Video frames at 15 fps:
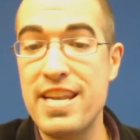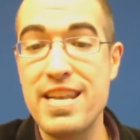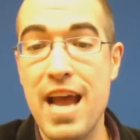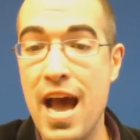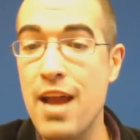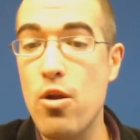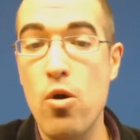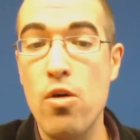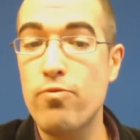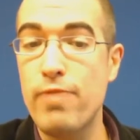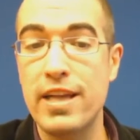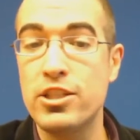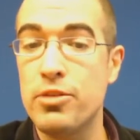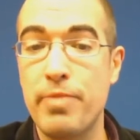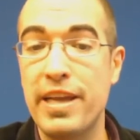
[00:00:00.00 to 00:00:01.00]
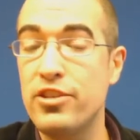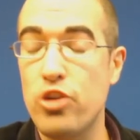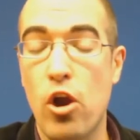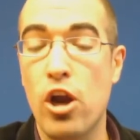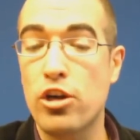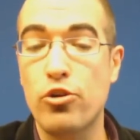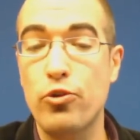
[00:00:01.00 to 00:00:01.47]
not all resumes
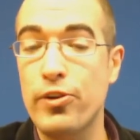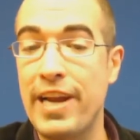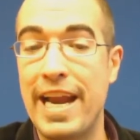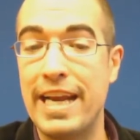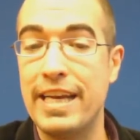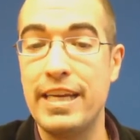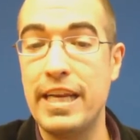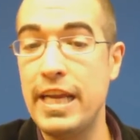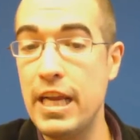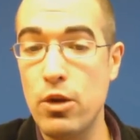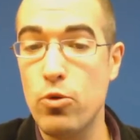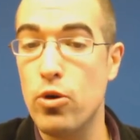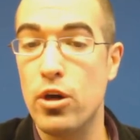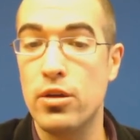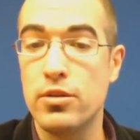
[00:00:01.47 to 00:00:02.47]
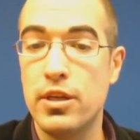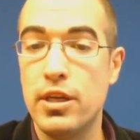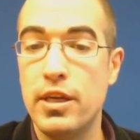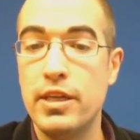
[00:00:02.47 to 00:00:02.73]
are created equal.